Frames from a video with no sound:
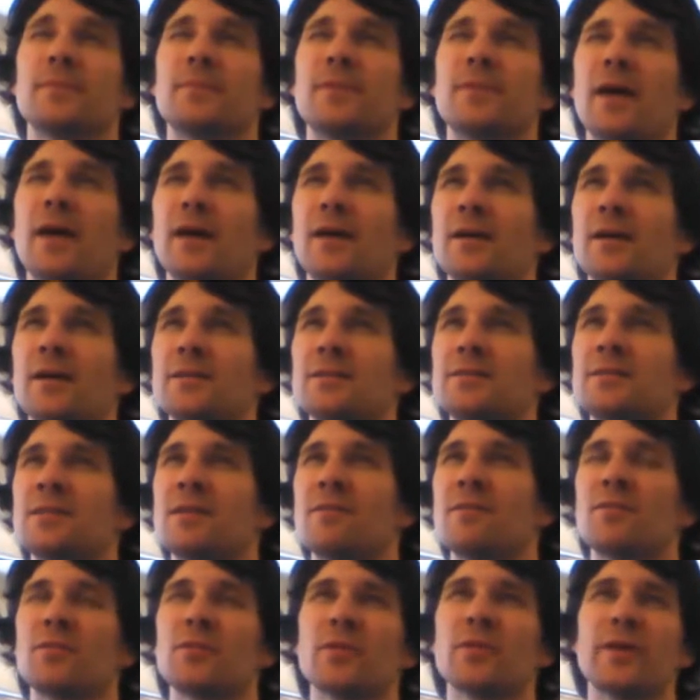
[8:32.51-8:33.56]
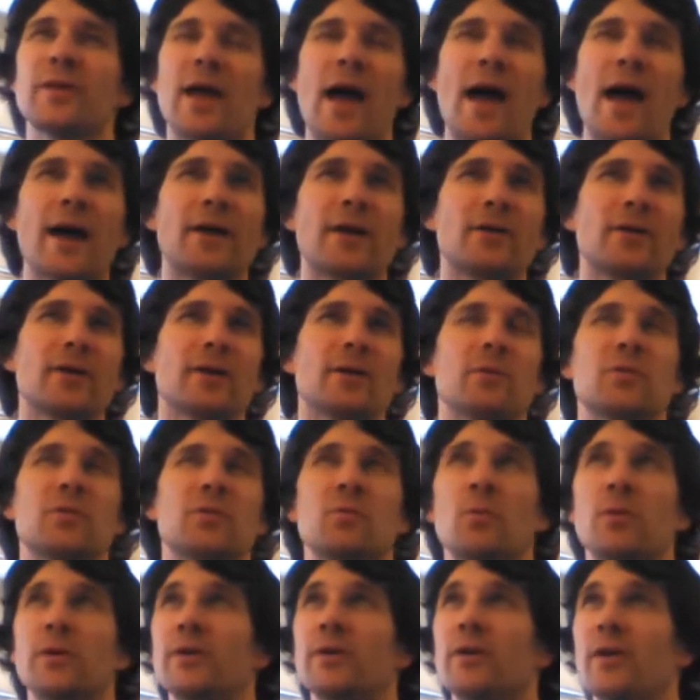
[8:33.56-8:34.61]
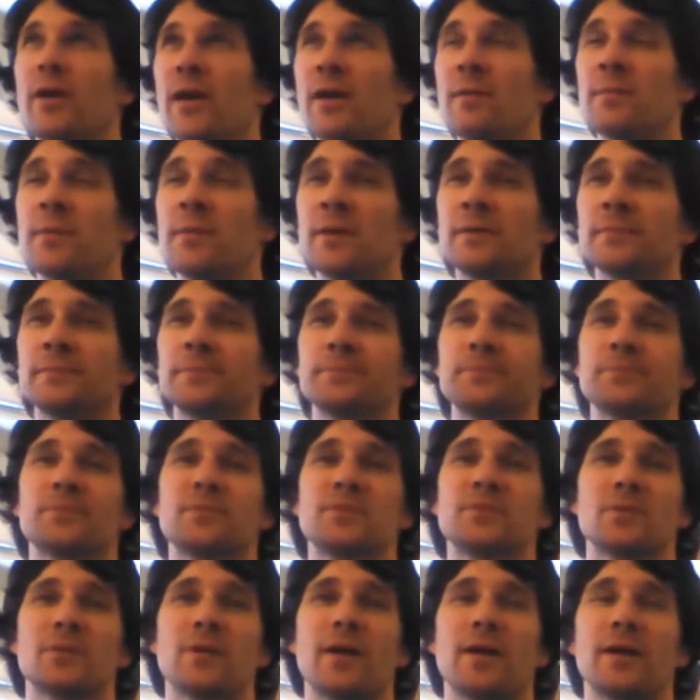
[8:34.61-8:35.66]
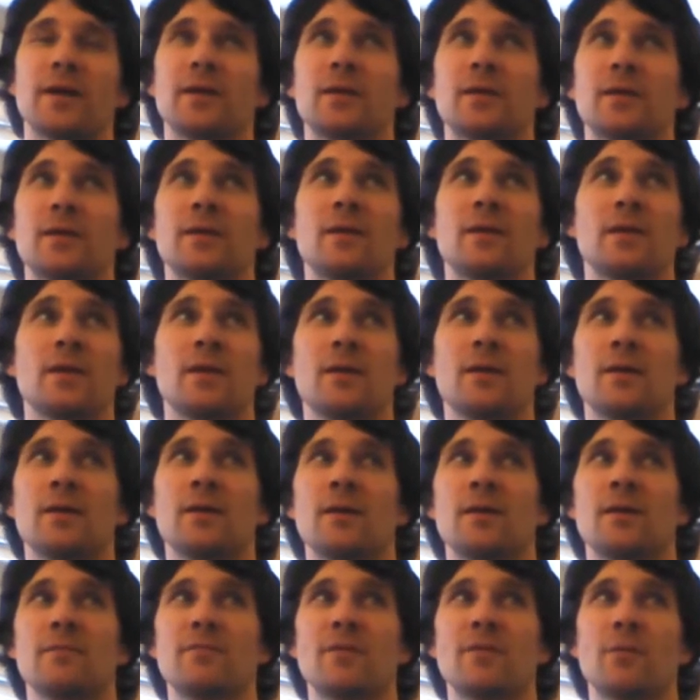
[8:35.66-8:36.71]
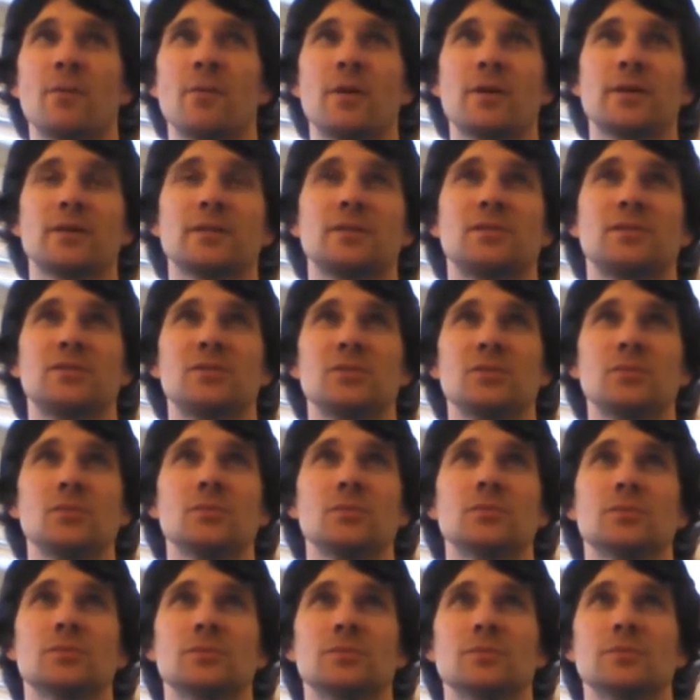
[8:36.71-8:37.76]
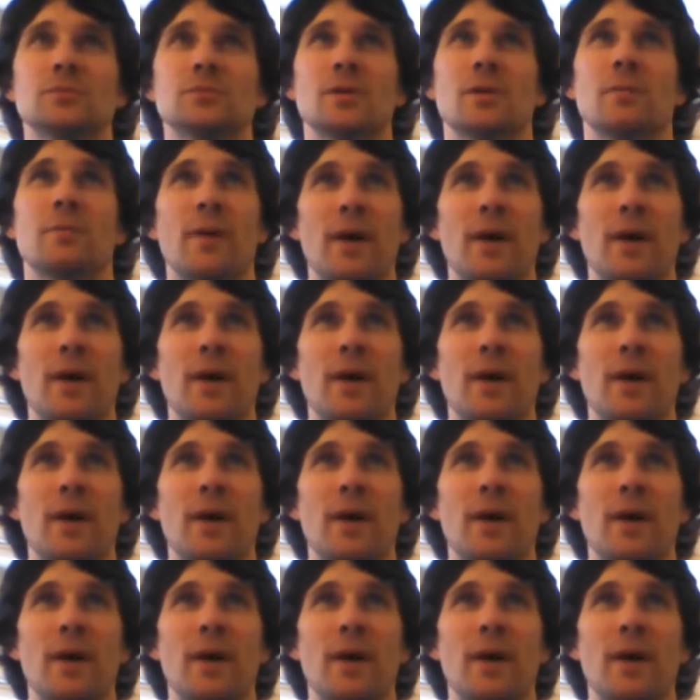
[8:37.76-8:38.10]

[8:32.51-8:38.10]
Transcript: That gun's never really accurate with where you're aiming, so like, if I want to shoot a